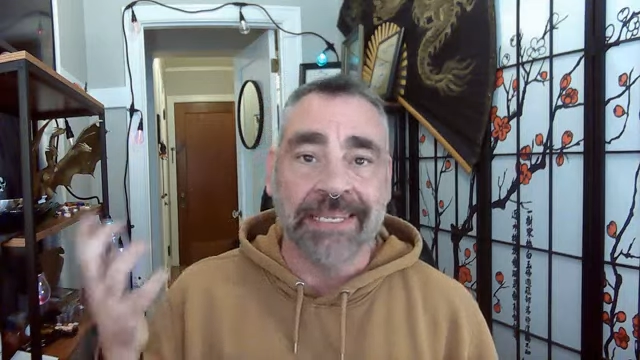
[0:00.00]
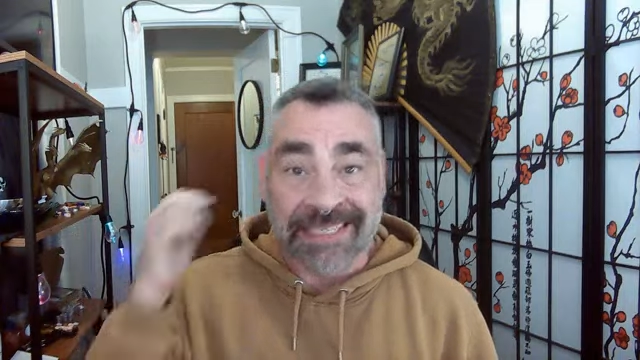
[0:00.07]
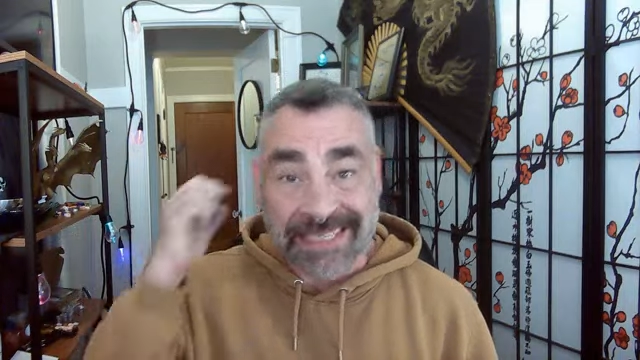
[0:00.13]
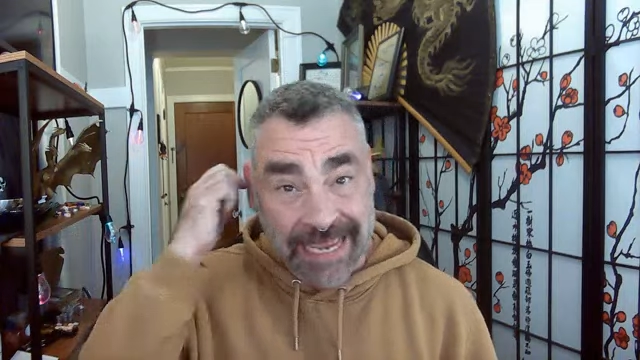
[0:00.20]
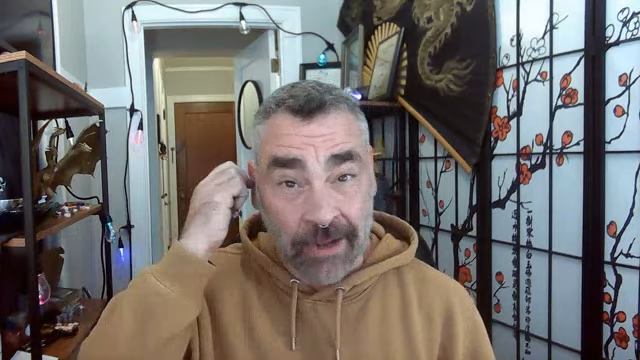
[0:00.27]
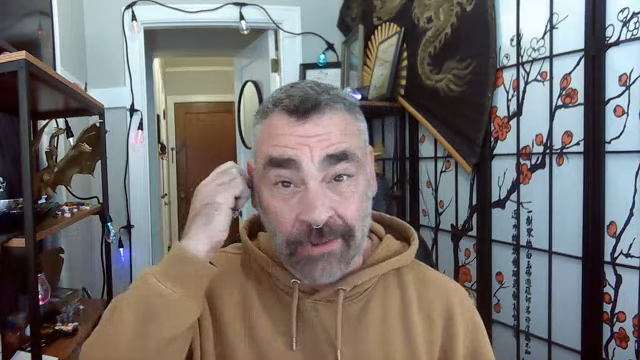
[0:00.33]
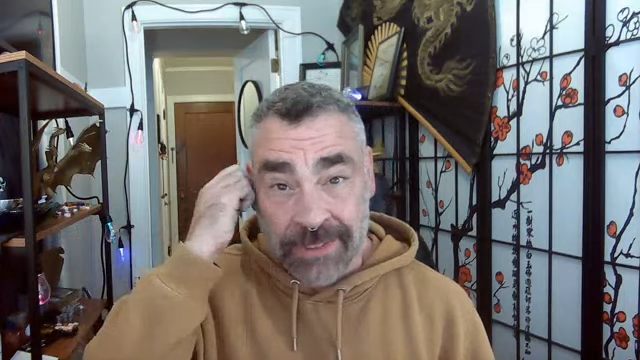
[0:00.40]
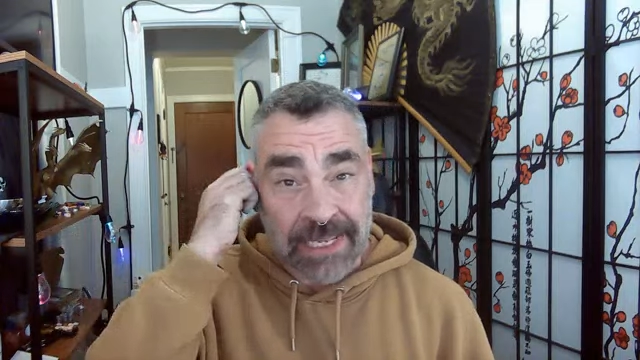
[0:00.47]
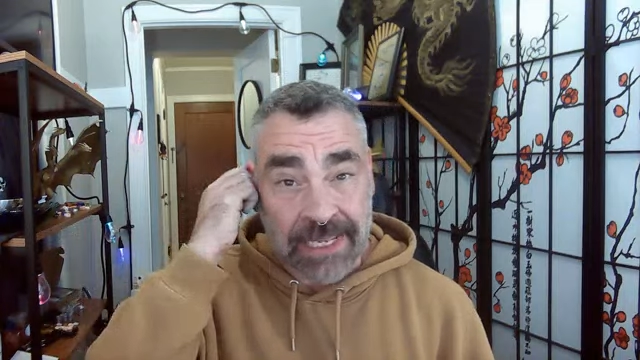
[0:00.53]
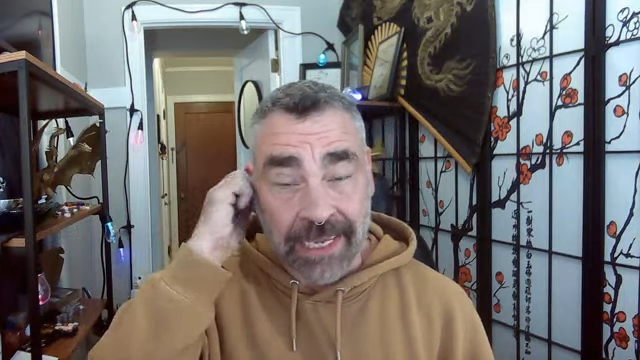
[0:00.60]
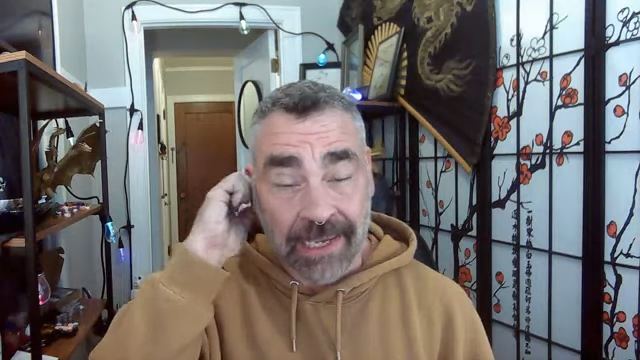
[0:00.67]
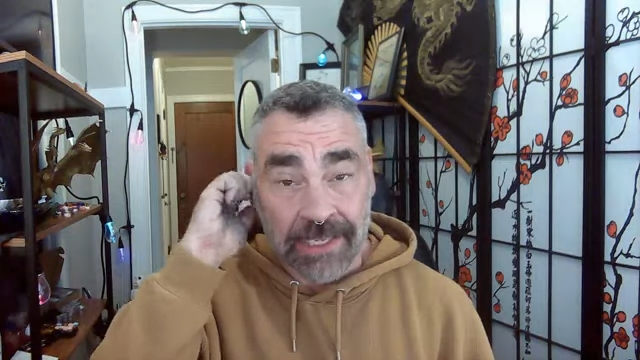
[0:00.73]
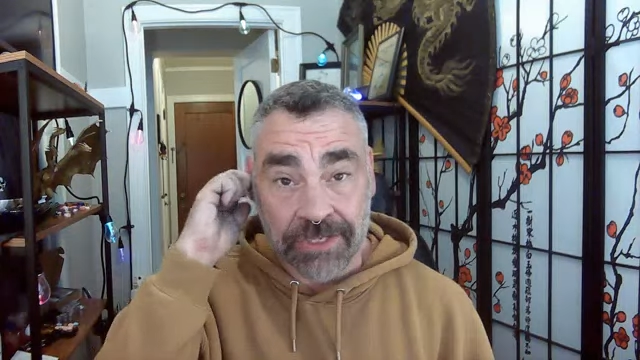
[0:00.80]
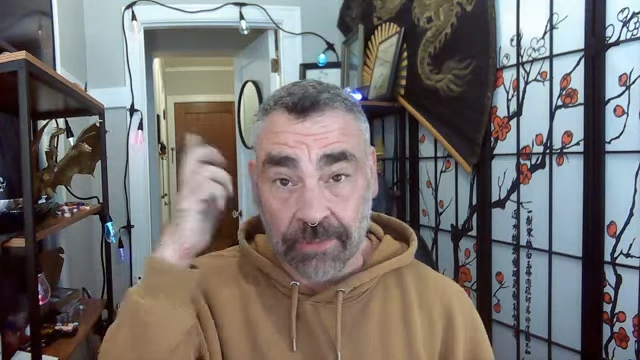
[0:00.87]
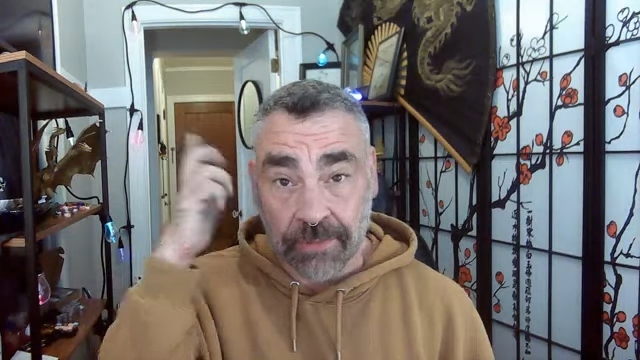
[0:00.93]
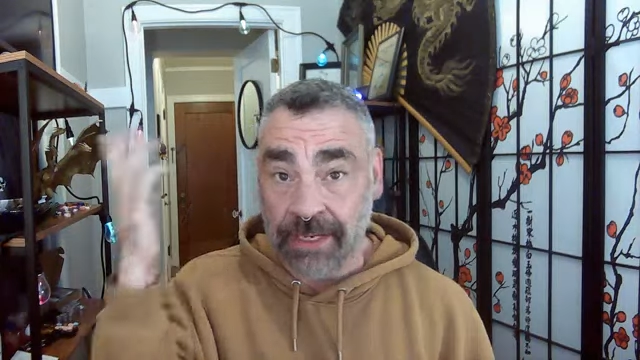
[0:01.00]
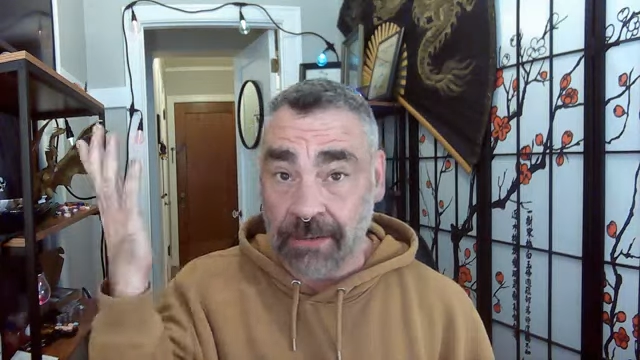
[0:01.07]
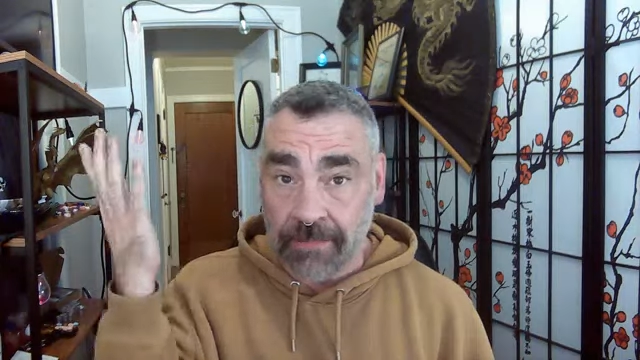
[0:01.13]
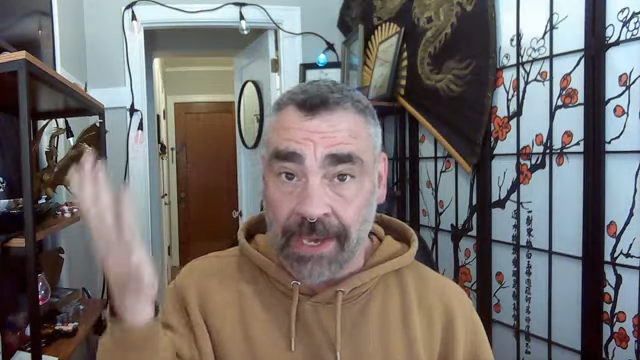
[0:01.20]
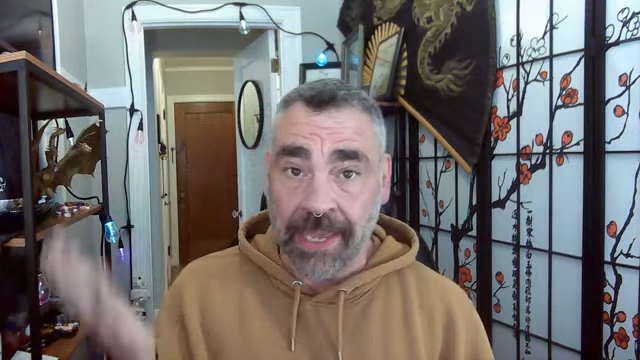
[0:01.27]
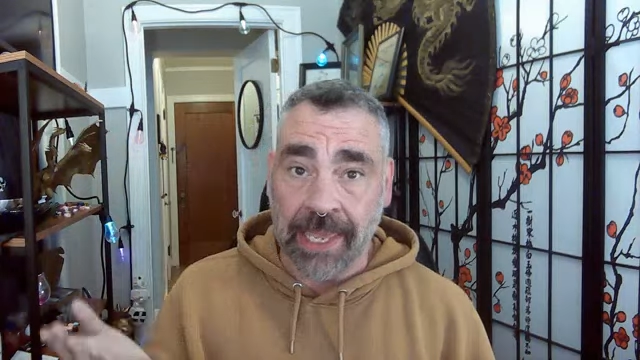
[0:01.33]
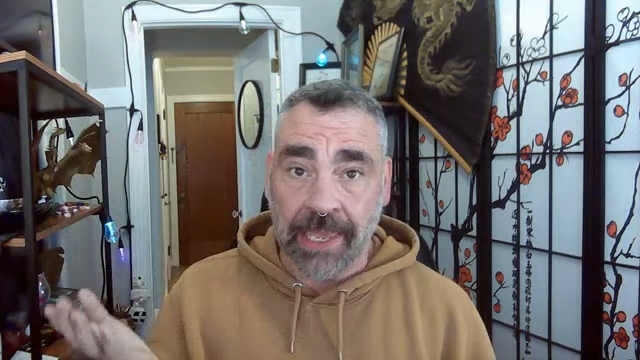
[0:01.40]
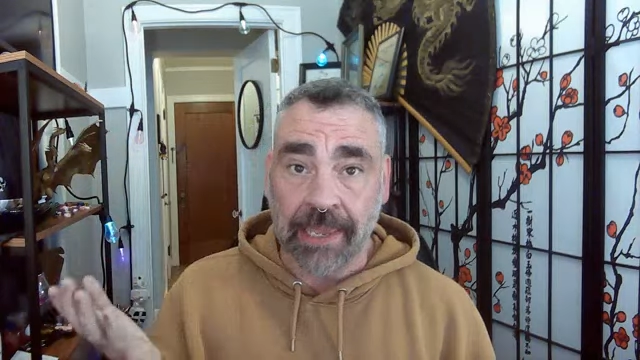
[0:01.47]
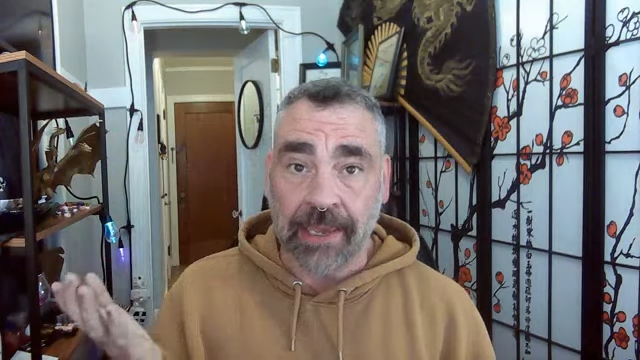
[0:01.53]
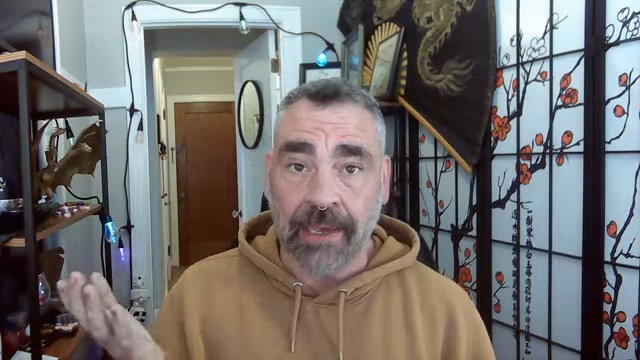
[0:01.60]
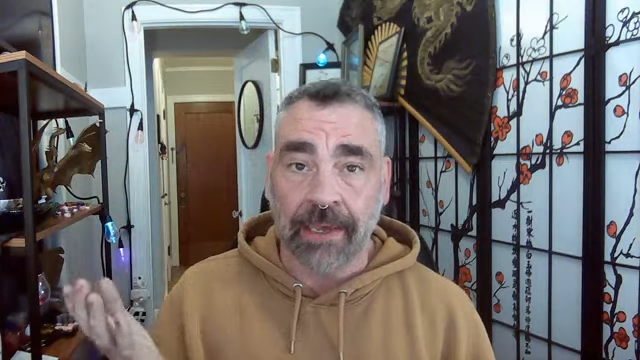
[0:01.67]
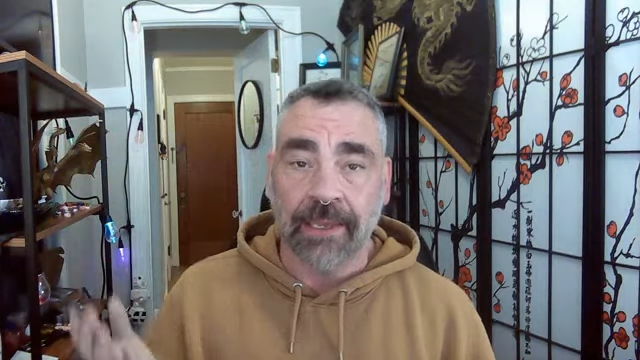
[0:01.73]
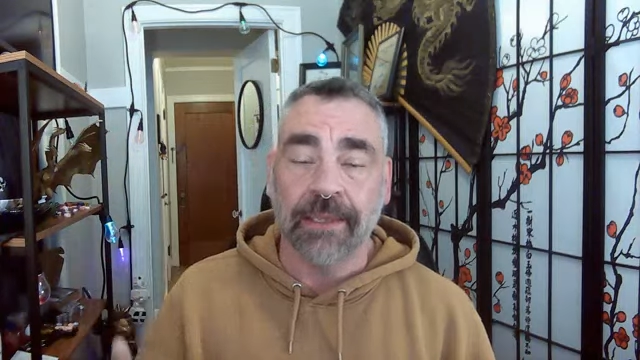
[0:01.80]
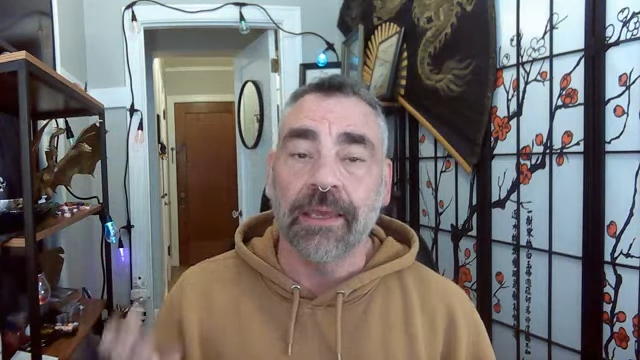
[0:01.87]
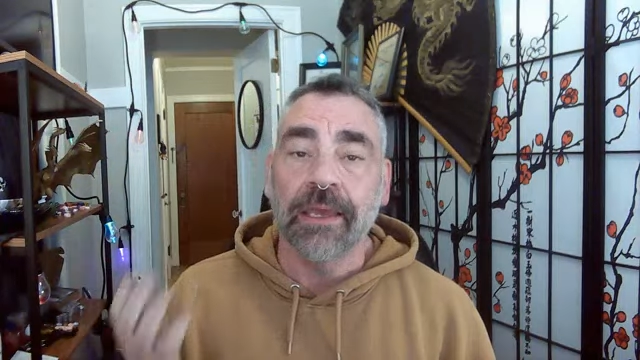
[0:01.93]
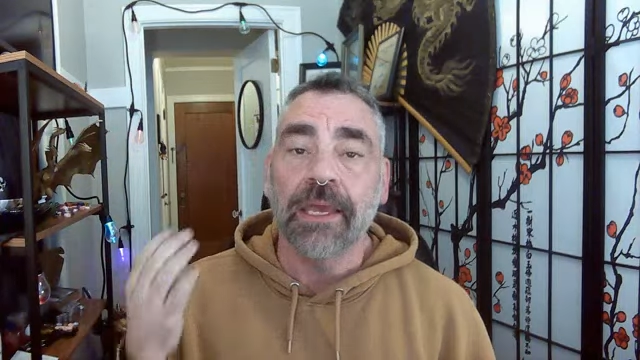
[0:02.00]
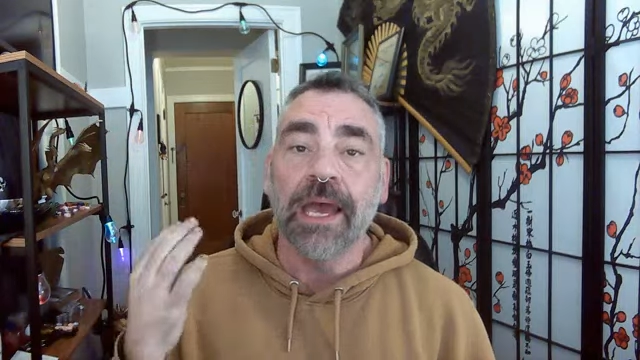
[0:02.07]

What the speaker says: sounds like it's written by AI,